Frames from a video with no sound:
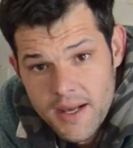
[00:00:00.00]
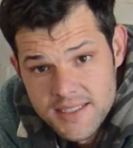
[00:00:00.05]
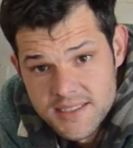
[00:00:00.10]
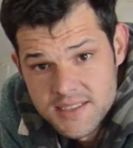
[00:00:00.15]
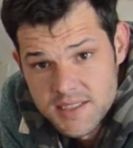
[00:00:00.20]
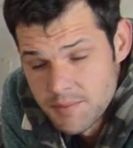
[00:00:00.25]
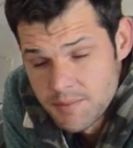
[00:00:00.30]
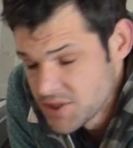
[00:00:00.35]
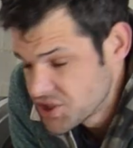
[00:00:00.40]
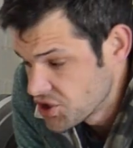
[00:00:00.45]
as
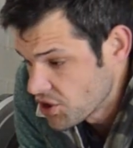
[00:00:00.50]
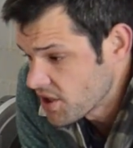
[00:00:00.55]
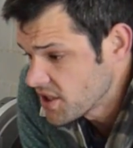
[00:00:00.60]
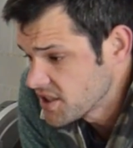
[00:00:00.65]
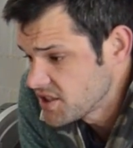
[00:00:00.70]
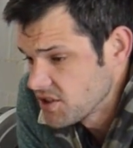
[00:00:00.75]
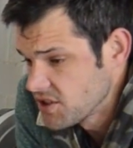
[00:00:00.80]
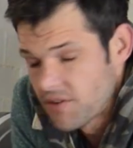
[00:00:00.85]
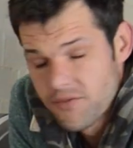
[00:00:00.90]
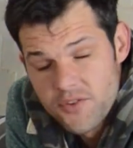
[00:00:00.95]
the
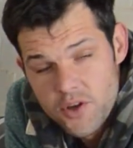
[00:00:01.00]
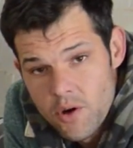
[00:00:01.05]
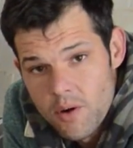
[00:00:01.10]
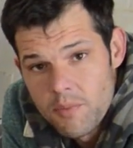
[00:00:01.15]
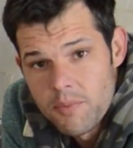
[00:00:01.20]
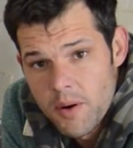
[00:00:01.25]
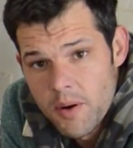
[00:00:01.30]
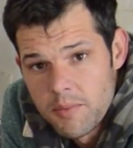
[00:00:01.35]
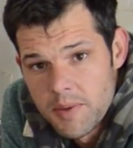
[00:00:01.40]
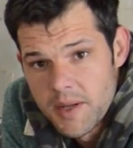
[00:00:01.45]
majority of you
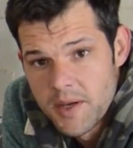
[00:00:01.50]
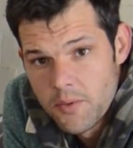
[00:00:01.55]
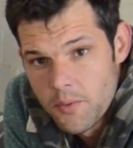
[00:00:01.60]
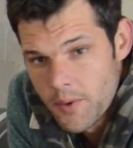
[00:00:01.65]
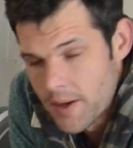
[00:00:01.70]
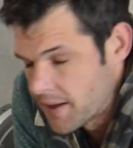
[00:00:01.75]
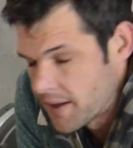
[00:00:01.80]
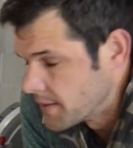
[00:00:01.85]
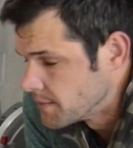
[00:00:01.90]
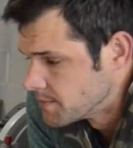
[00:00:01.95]
are probably
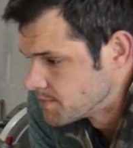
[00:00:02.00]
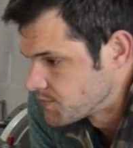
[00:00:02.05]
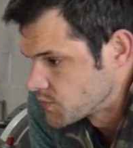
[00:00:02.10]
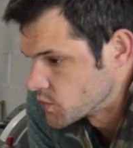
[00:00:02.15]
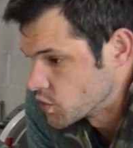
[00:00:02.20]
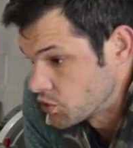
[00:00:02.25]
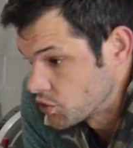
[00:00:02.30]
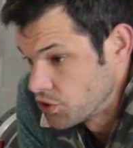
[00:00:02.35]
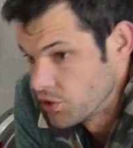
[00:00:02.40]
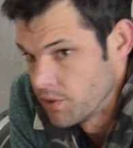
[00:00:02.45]
aware,
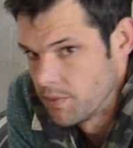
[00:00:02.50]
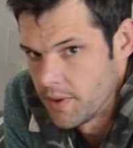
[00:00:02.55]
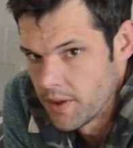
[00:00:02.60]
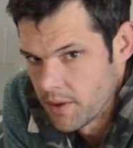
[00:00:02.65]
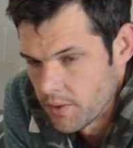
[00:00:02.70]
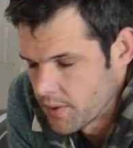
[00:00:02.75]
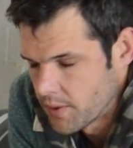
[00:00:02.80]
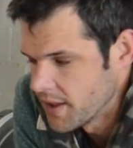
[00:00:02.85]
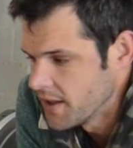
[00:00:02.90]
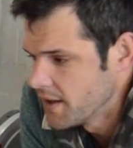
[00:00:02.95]
or should be
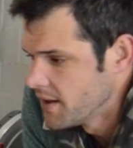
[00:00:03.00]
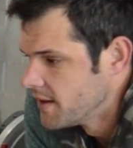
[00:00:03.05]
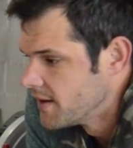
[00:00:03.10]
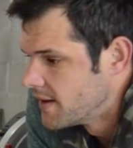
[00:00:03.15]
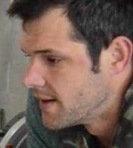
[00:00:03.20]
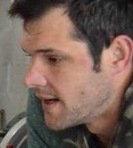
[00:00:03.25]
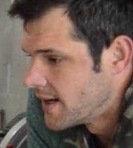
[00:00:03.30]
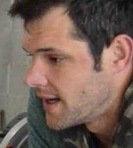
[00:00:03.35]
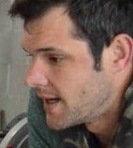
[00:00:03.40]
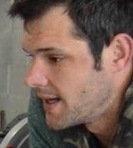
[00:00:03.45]
aware,
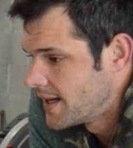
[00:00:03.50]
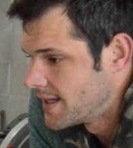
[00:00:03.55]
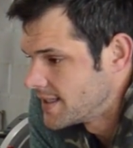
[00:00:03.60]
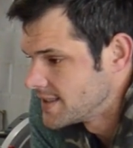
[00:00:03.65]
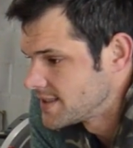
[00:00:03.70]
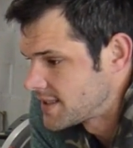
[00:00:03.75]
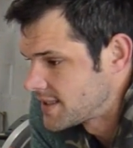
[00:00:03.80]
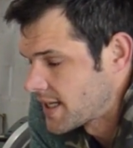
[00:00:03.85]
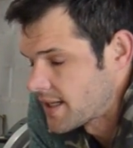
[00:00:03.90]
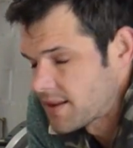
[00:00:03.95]

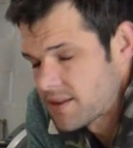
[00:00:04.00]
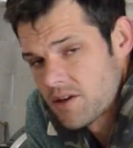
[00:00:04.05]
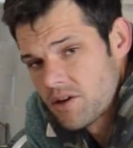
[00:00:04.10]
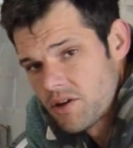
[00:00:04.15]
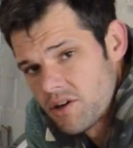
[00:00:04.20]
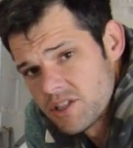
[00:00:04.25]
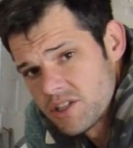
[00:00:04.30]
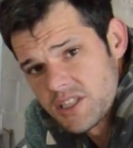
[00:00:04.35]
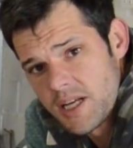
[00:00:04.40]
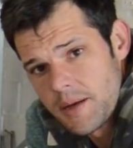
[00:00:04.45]
is that the
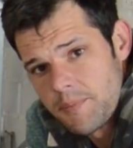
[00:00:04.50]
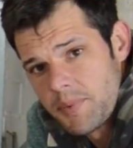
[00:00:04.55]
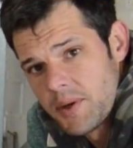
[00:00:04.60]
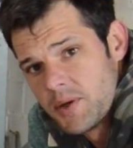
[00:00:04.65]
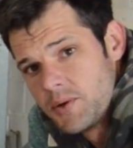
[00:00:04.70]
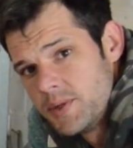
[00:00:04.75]
last couple of